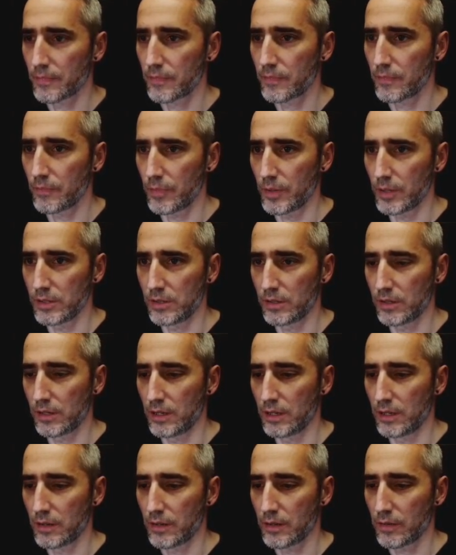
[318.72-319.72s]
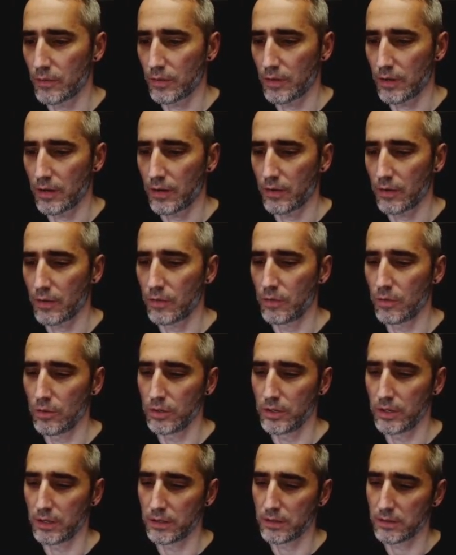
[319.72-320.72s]
Basically
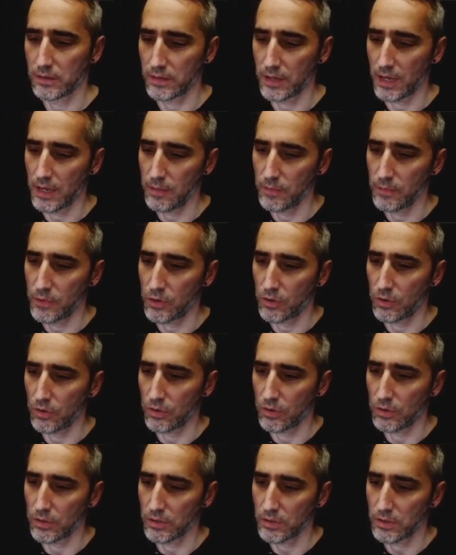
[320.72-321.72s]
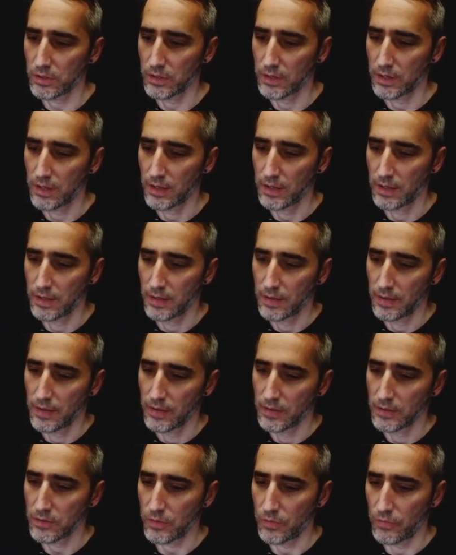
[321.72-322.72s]
holding the same colors.
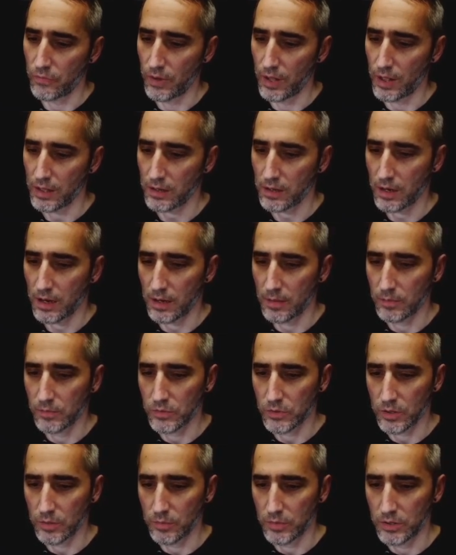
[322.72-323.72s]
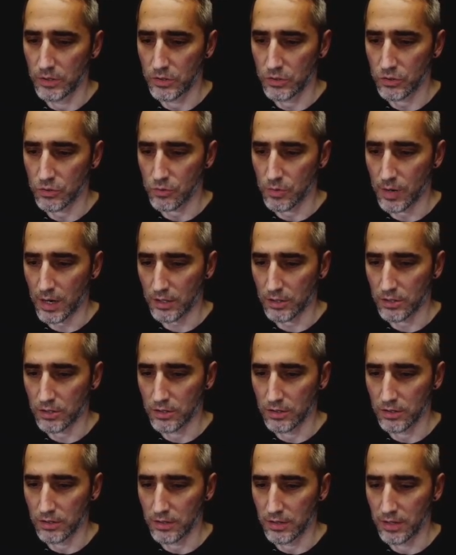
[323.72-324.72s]
Welcome, some
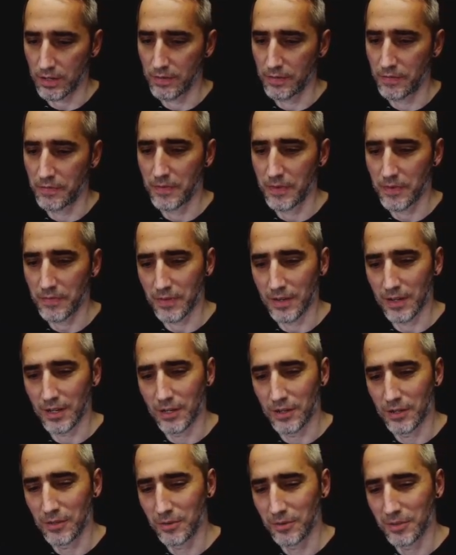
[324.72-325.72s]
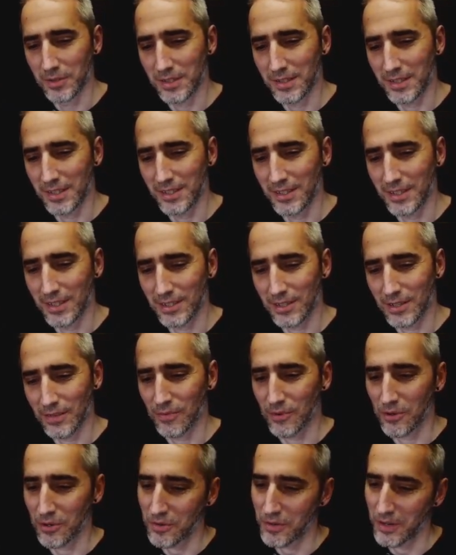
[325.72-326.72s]
instructions with a loose
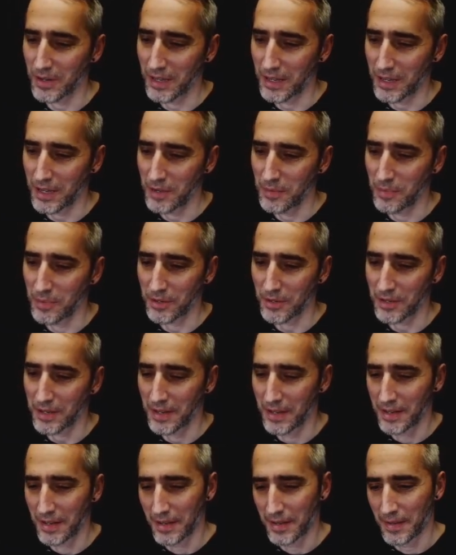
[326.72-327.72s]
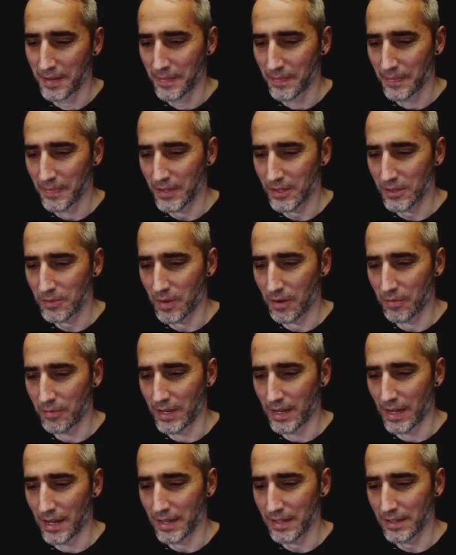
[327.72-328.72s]
C64 keyboard. That's very
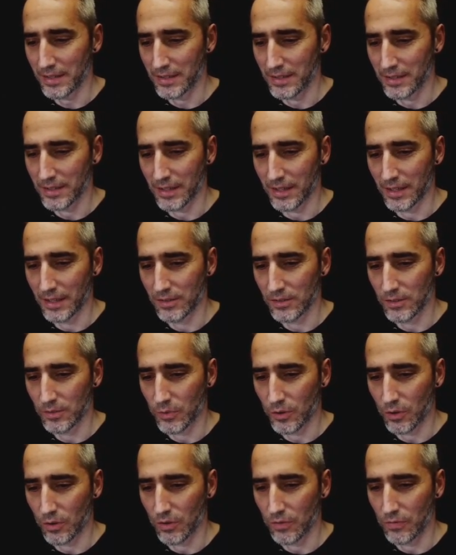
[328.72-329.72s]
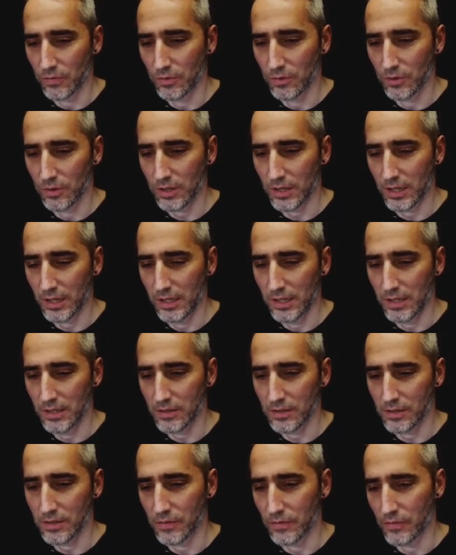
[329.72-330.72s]
nice. And some colorful
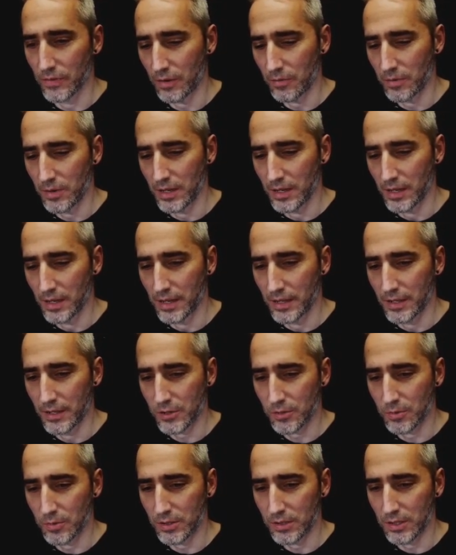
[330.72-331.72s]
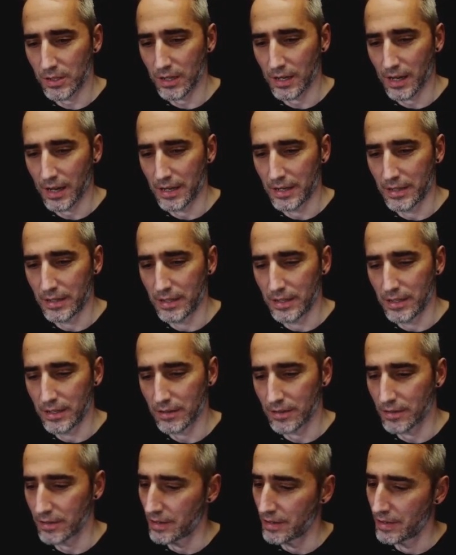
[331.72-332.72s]
keys, a very interesting idea.